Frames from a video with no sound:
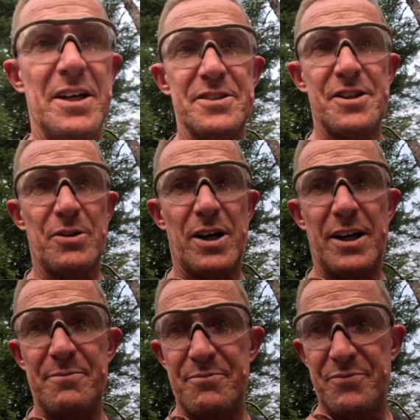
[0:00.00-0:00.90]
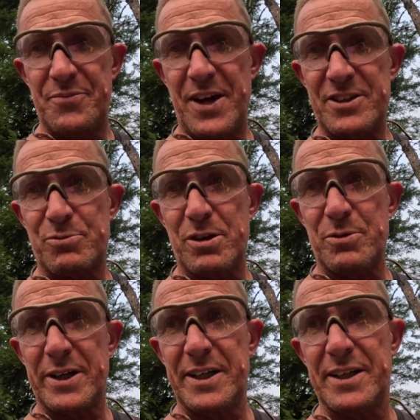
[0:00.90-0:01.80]
So that's where
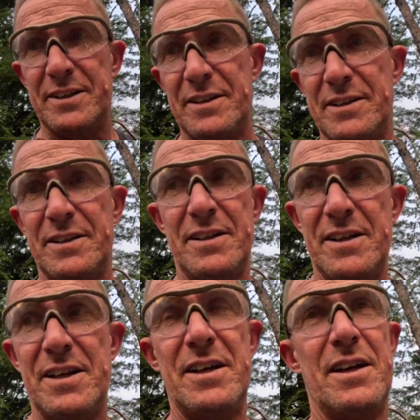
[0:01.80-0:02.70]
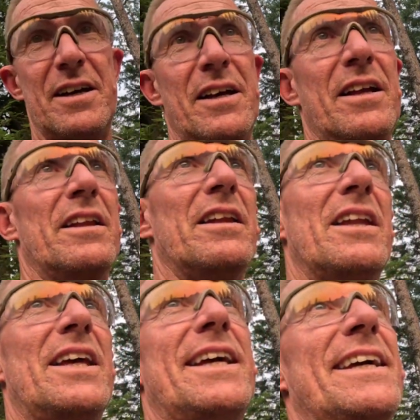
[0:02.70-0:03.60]
we're gonna
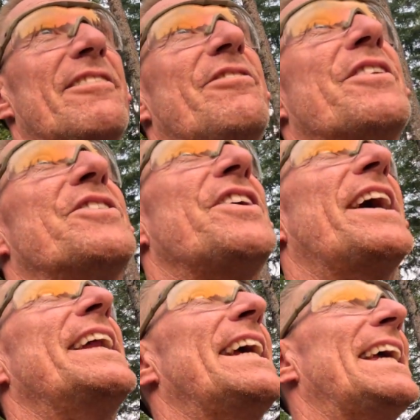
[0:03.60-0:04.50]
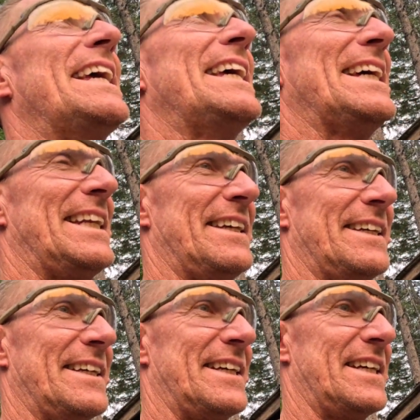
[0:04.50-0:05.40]
leave the sighting in.
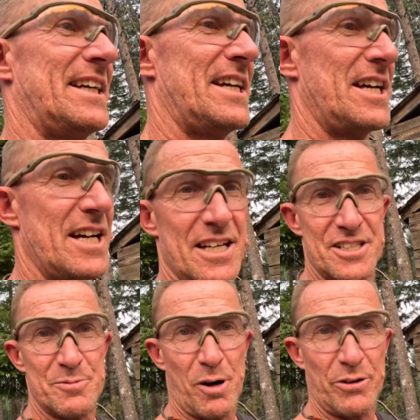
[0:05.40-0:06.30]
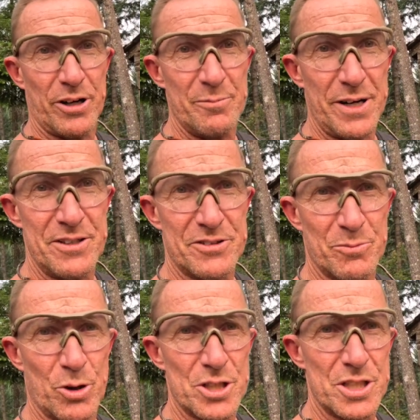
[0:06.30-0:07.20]
Tomorrow I may do
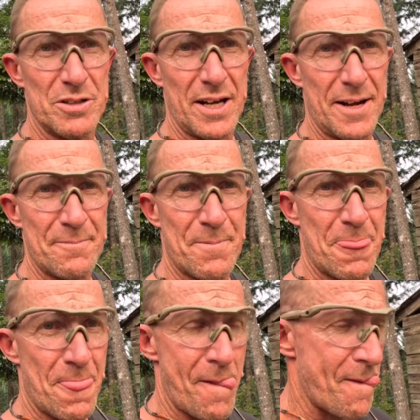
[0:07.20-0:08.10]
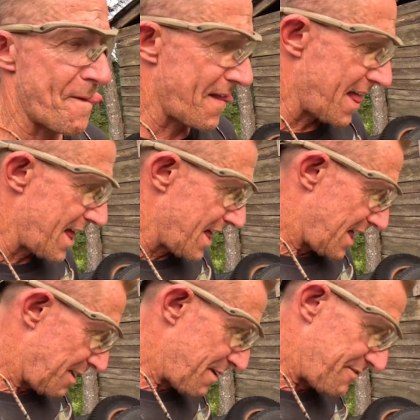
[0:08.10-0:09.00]
some more shooting.
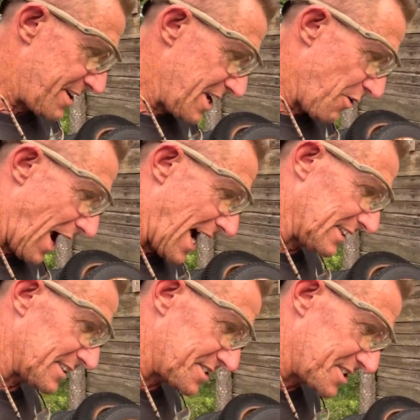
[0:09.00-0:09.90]
I may video Alice.